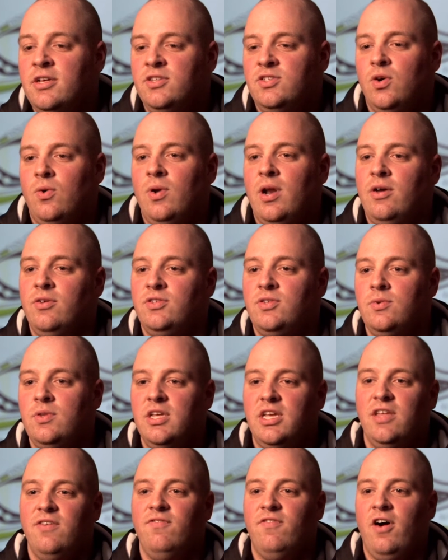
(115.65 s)
So when I was doing
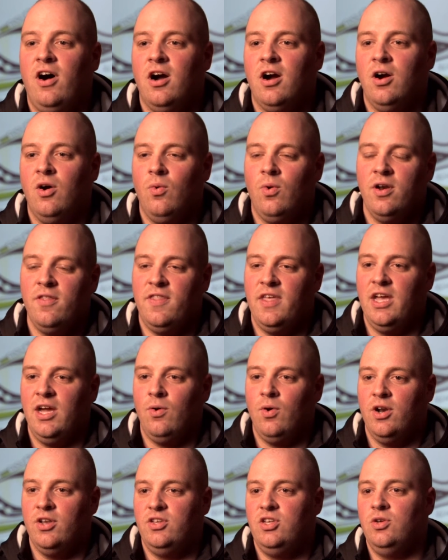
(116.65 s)
the Kinvara, one thing I
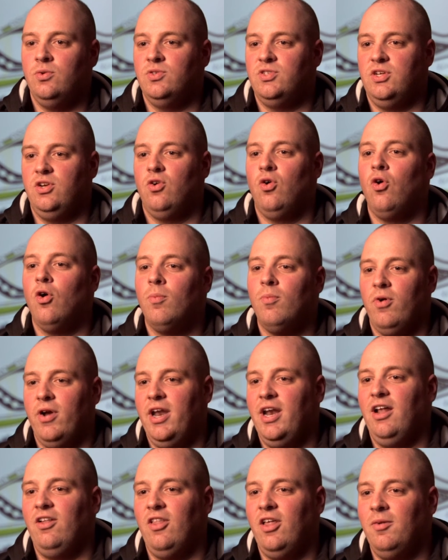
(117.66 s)
wanted to do was
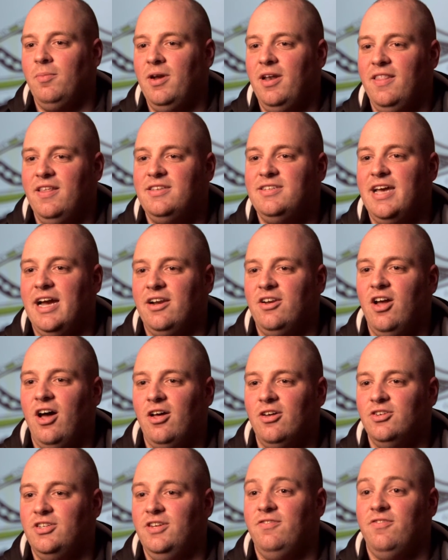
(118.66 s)
incorporate a little bit of the
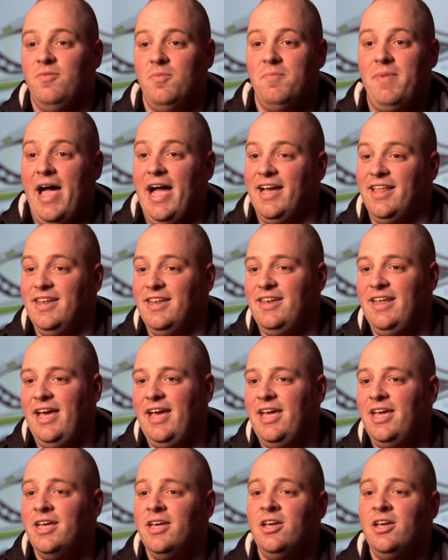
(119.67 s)
technology from back in the day.